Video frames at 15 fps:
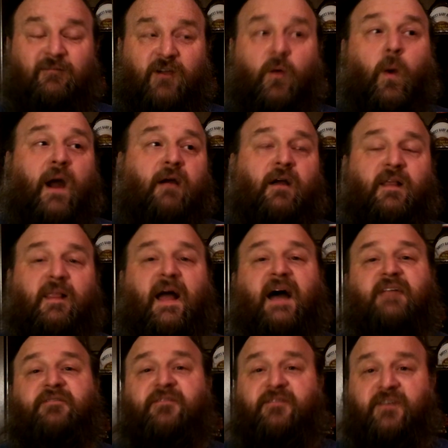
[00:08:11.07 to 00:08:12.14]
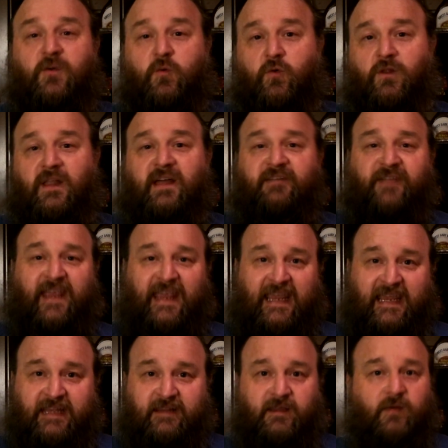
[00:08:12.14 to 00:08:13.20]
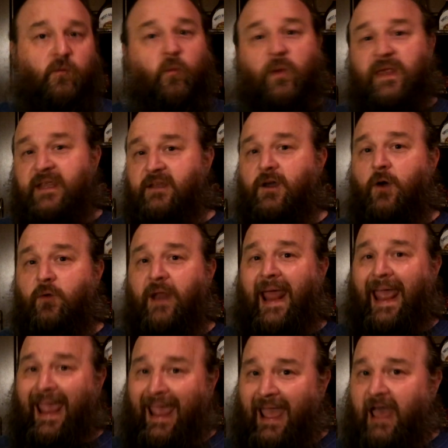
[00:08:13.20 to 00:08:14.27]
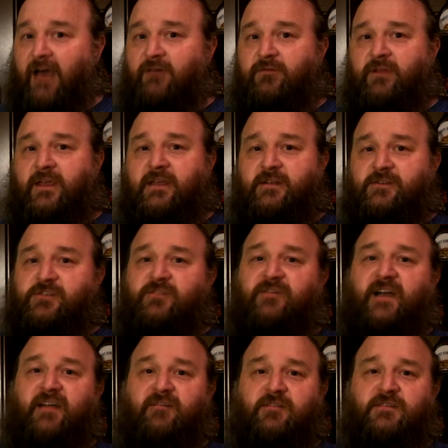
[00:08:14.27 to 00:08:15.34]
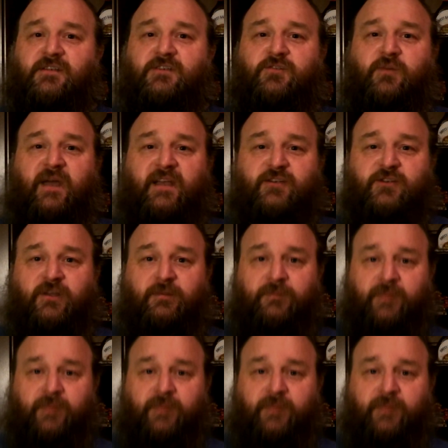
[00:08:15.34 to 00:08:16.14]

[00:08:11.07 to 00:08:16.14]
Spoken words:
require a lot of fuel, a lot of heat that we don't have in a survival situation.